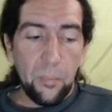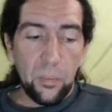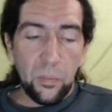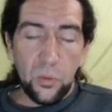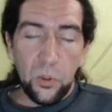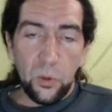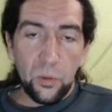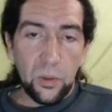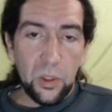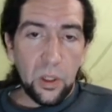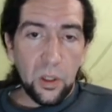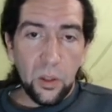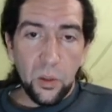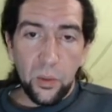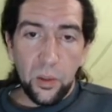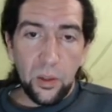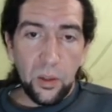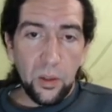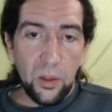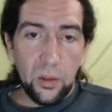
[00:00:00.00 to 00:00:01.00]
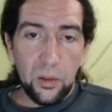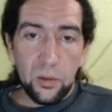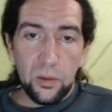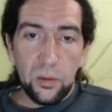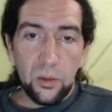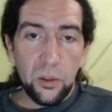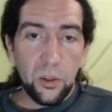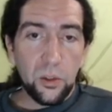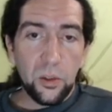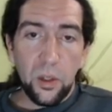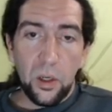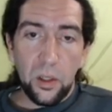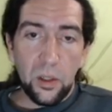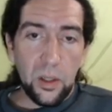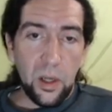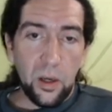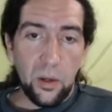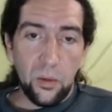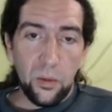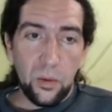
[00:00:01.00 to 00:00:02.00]
don't tinker with it. Just shut it
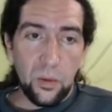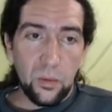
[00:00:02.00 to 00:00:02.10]
down.